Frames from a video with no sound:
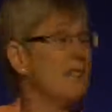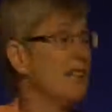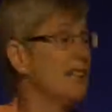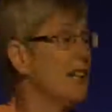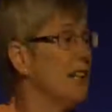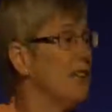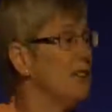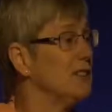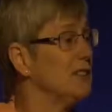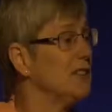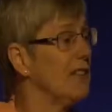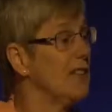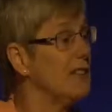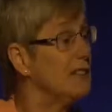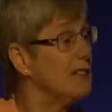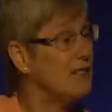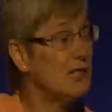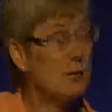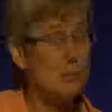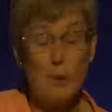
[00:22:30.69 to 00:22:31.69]
cells can
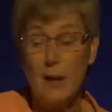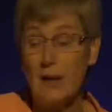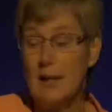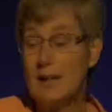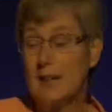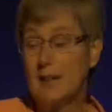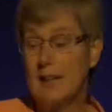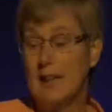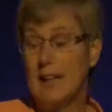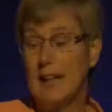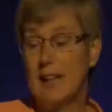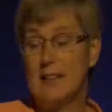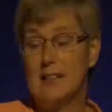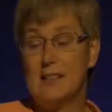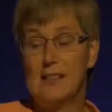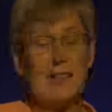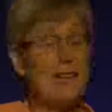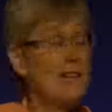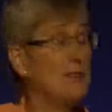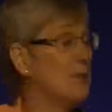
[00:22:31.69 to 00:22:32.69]
dysregulate
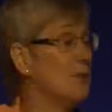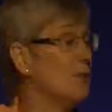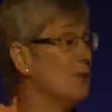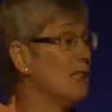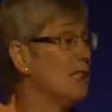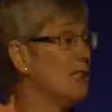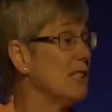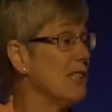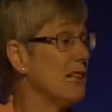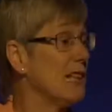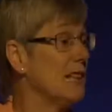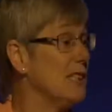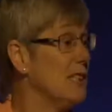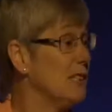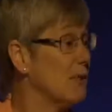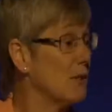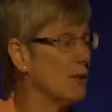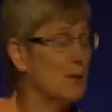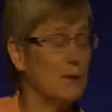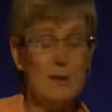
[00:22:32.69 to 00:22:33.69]
endocytosis and
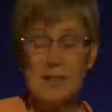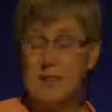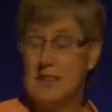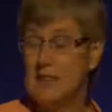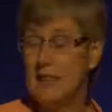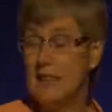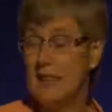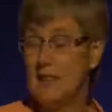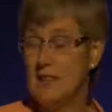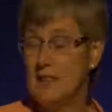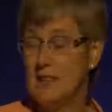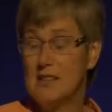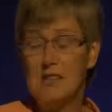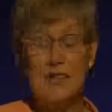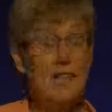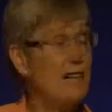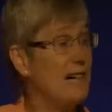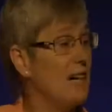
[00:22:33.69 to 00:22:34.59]
these early stages